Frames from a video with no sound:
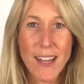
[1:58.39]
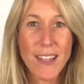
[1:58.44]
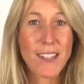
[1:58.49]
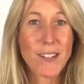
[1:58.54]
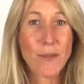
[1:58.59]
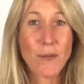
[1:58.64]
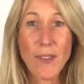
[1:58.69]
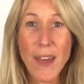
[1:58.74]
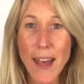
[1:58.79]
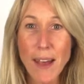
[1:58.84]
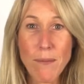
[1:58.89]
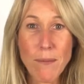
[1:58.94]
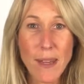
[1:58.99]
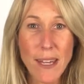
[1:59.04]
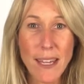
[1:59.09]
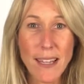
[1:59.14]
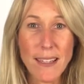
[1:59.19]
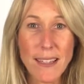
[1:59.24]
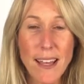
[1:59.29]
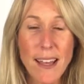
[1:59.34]
So that
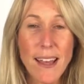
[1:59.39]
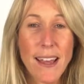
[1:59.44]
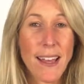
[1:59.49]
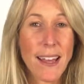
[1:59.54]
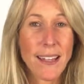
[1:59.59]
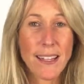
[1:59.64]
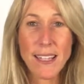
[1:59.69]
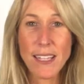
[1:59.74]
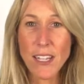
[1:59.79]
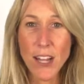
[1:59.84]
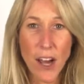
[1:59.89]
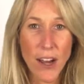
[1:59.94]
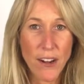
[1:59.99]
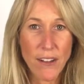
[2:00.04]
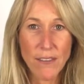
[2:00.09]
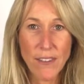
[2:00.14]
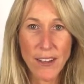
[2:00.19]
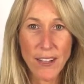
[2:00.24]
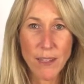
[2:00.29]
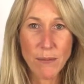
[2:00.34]
means it's not
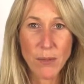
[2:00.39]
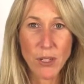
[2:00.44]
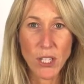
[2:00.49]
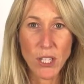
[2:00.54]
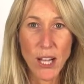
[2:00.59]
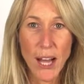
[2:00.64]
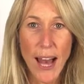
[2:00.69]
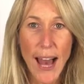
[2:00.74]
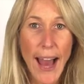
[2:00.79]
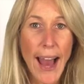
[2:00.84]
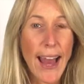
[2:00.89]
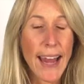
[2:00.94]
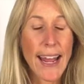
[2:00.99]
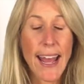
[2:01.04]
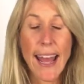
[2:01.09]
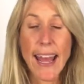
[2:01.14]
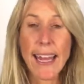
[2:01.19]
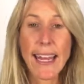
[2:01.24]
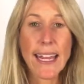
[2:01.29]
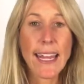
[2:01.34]
available at
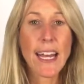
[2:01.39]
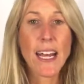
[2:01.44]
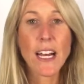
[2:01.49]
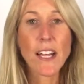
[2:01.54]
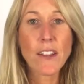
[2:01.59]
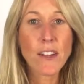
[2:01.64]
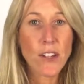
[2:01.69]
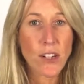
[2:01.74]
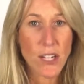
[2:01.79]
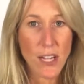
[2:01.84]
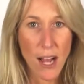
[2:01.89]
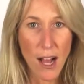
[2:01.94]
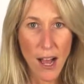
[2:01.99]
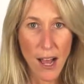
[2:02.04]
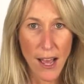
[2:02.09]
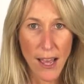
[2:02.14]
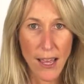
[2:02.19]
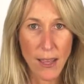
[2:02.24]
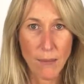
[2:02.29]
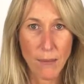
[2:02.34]
any other
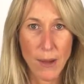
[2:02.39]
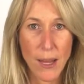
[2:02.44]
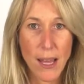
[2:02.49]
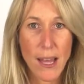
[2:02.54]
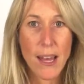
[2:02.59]
time.